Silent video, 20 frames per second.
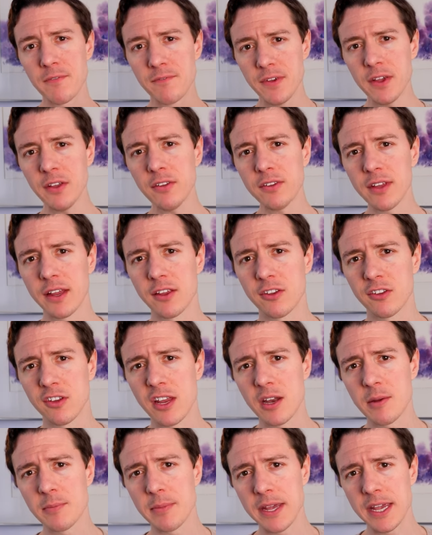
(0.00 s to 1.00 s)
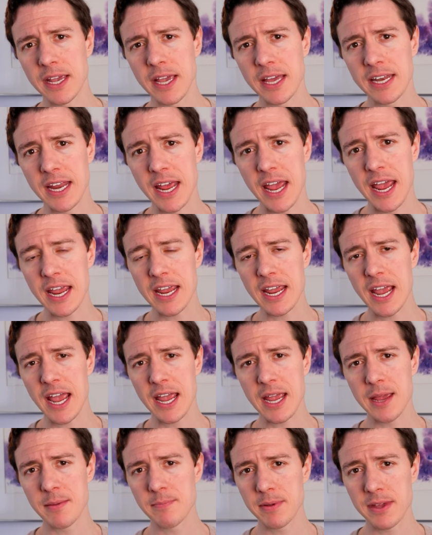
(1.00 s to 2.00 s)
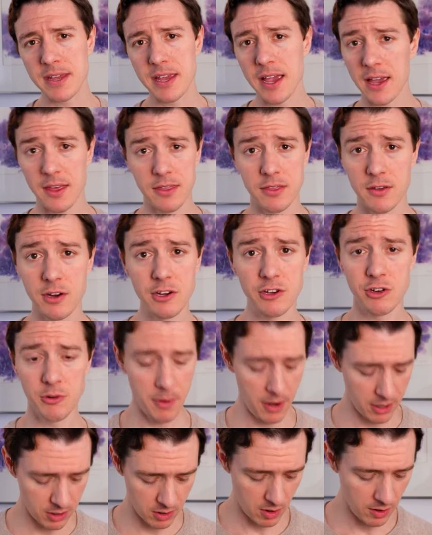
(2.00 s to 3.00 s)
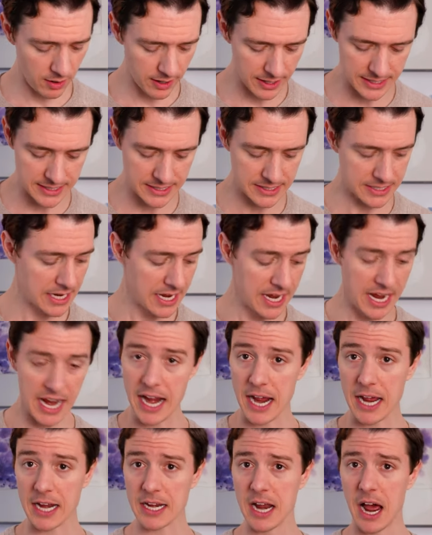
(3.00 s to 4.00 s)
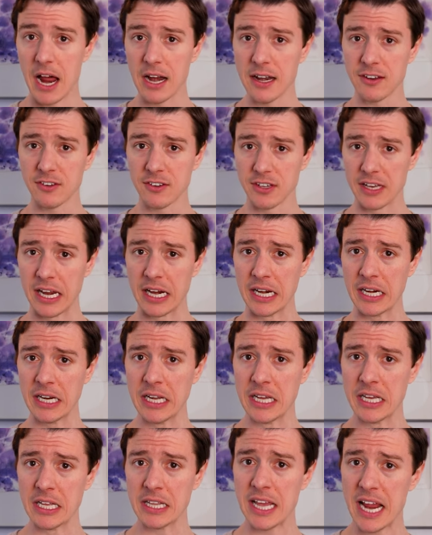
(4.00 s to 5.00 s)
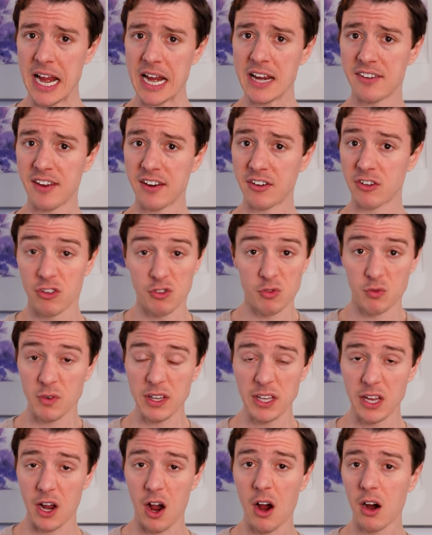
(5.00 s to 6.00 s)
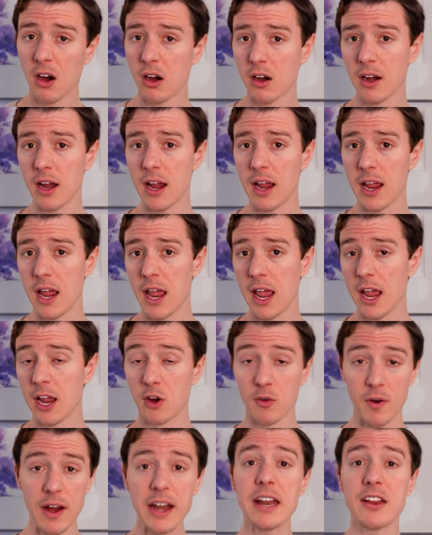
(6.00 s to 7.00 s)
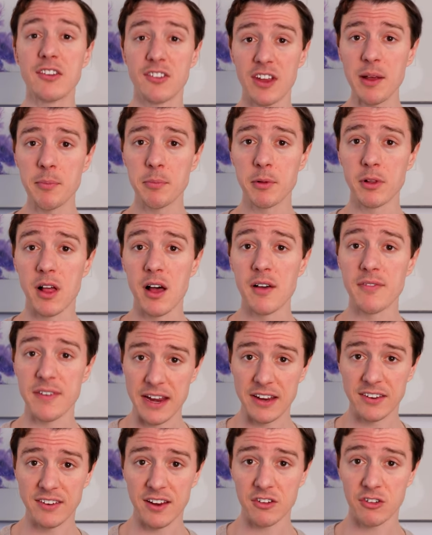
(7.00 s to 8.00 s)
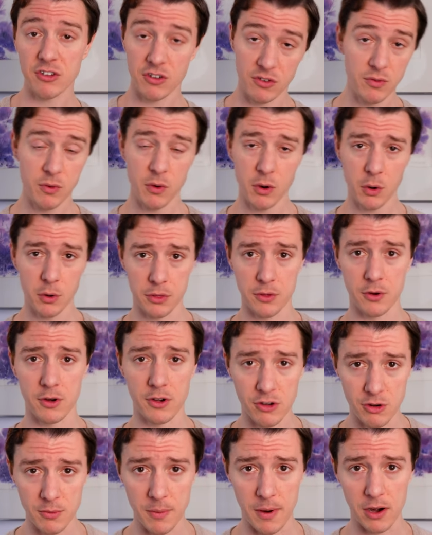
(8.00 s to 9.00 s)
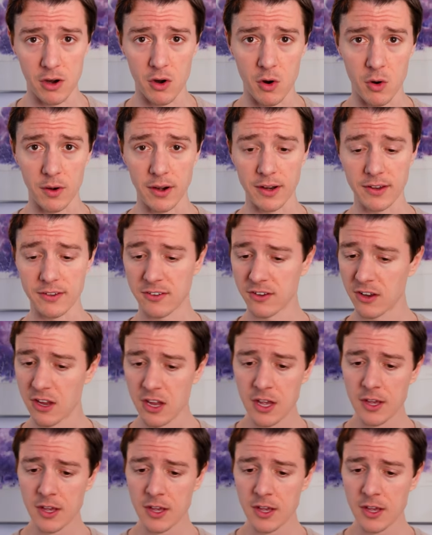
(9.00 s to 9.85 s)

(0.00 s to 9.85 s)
It feels like it's going to be an AABA 32 bar chorus. And honestly, the A sections really are a great example of A sections for a 32 bar chorus.